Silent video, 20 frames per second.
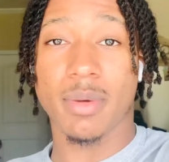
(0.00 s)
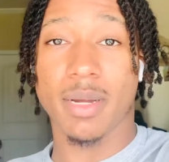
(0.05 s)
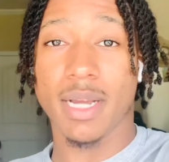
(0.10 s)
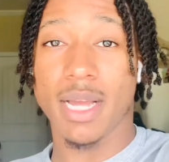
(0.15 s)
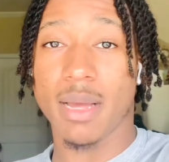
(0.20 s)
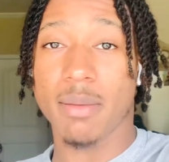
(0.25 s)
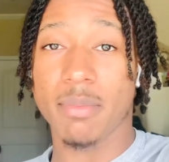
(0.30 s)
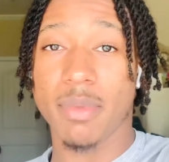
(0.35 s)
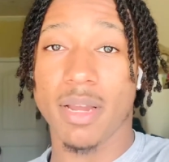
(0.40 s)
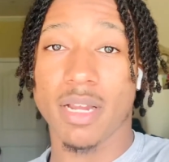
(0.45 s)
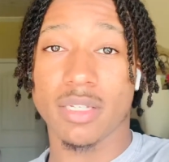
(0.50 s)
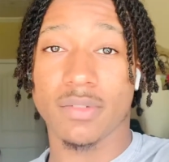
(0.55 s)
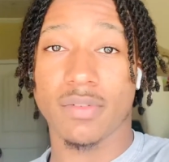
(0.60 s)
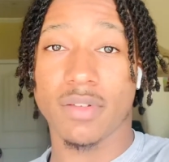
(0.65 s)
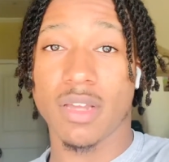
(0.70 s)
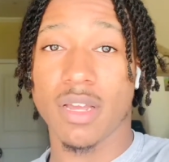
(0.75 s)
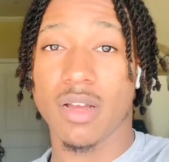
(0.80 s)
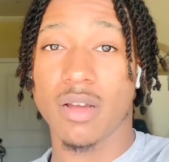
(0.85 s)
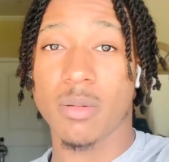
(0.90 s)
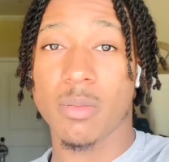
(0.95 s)
I got bangers for
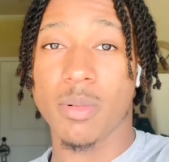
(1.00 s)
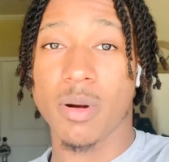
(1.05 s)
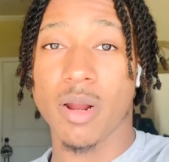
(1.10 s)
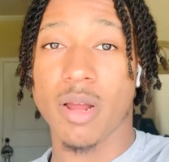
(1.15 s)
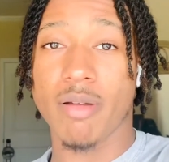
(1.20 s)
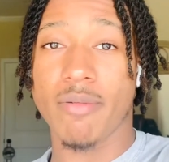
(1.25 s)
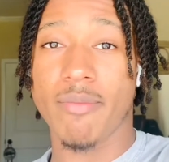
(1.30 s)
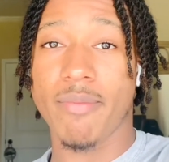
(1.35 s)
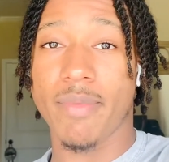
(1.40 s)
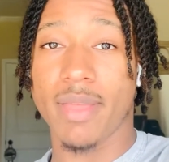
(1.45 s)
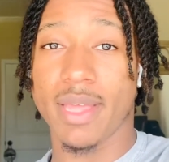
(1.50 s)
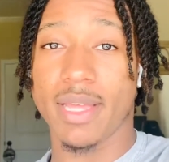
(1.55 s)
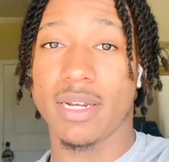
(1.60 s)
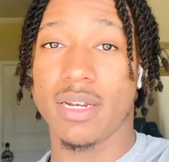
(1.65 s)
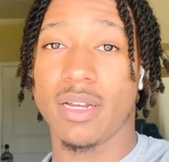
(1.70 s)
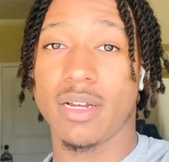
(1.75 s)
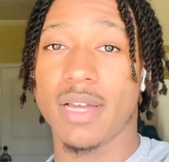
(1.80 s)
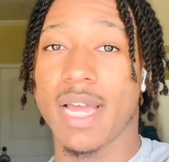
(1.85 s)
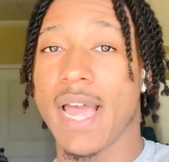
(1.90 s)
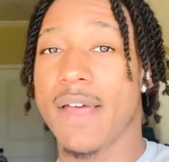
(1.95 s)
y'all, bro. And
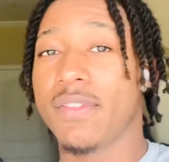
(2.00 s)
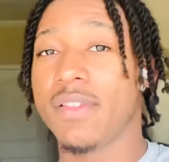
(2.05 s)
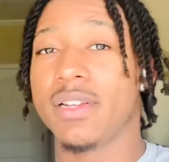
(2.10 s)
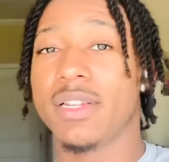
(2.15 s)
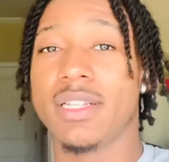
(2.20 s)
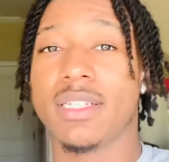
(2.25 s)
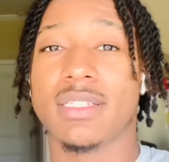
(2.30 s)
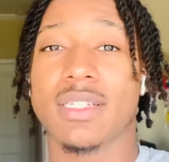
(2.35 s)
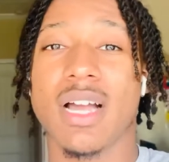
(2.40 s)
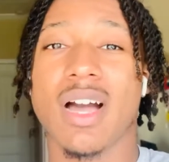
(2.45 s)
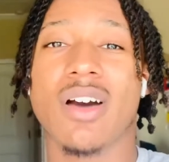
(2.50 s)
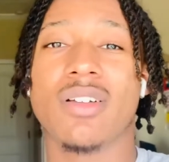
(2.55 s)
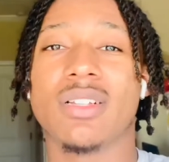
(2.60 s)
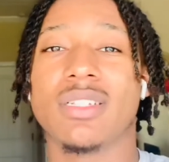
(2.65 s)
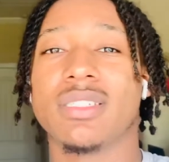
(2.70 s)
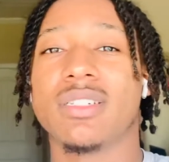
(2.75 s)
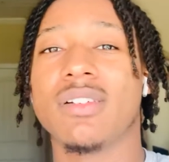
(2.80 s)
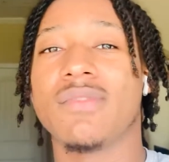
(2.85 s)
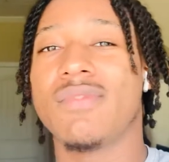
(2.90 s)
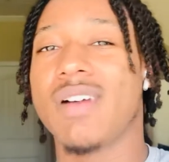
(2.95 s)
after this, all this
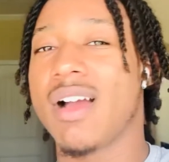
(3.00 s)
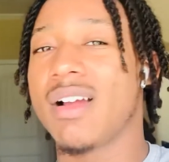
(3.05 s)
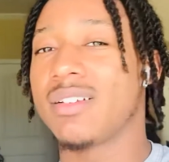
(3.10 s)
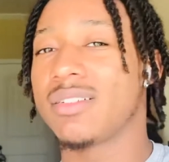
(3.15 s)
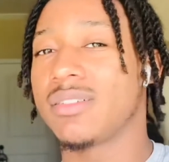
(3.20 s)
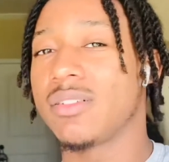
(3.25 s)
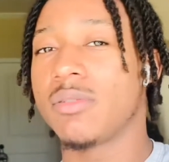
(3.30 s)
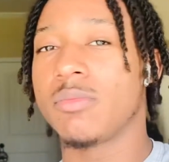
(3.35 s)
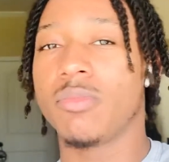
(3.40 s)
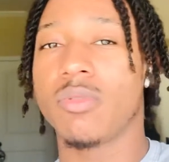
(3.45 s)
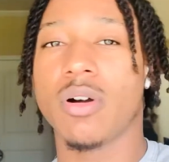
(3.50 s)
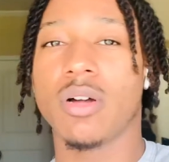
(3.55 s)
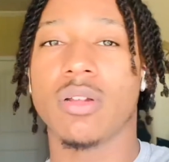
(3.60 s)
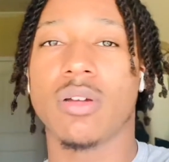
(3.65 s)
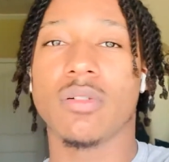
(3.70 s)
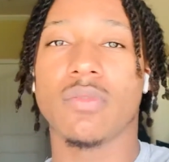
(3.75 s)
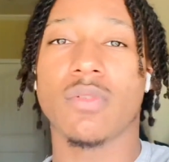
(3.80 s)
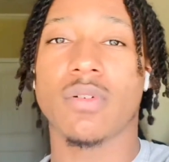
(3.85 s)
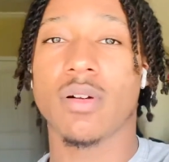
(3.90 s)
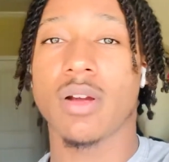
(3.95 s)
little virus stuff boil
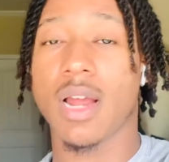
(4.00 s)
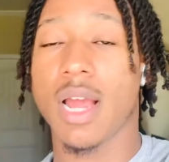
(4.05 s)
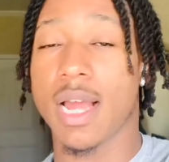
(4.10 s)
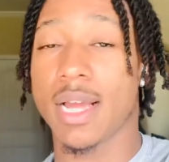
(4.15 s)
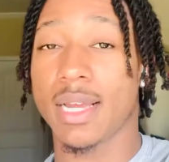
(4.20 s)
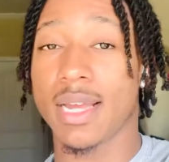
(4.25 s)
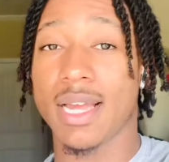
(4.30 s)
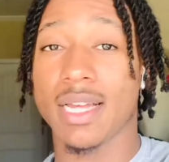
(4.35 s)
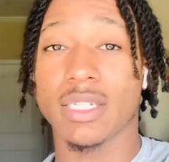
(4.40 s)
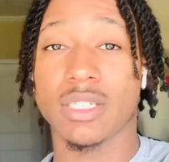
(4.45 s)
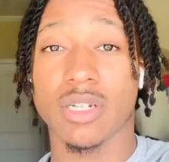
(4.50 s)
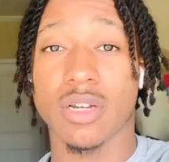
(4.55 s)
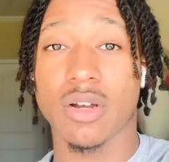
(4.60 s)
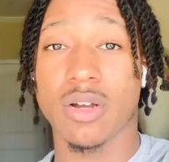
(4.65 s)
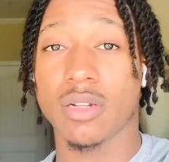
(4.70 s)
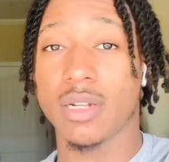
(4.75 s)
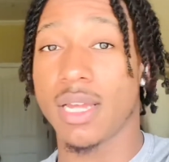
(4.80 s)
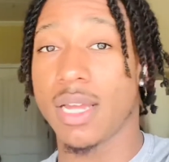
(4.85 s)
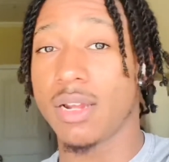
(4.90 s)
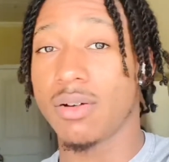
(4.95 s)
over, I got y'all,
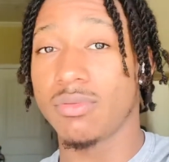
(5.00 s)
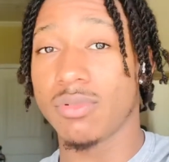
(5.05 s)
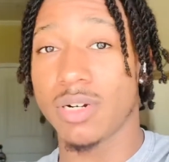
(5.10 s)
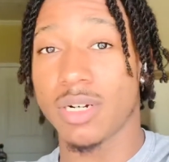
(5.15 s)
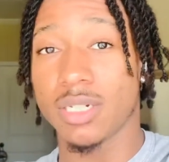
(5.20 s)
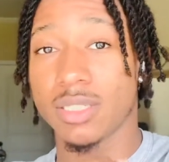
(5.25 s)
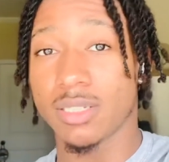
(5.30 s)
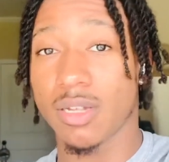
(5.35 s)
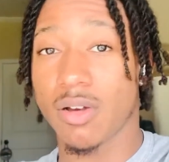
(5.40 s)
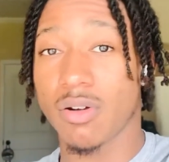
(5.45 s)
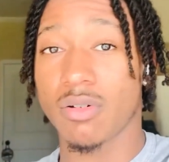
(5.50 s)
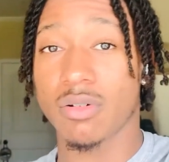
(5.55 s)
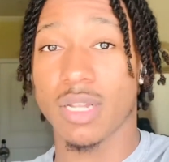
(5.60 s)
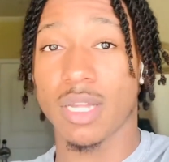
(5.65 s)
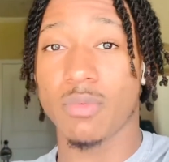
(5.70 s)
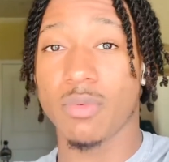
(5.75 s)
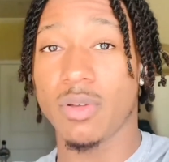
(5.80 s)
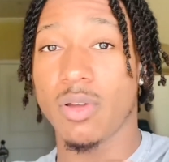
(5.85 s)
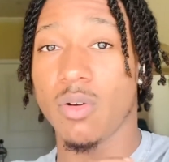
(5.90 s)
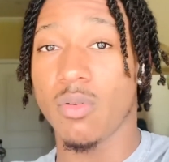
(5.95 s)
like, real talk. Like,
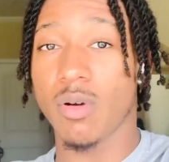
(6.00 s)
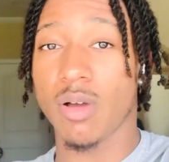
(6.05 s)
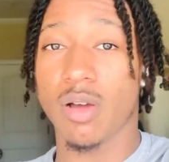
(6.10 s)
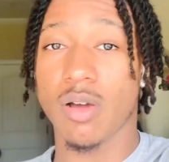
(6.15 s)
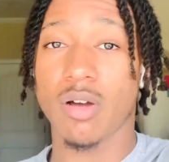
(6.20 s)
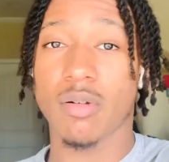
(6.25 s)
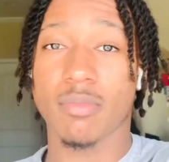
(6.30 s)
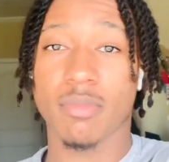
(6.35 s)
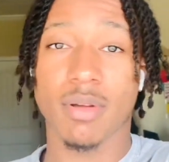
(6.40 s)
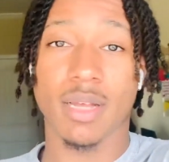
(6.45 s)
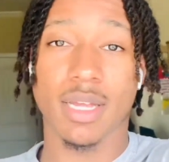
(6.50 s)
we going up.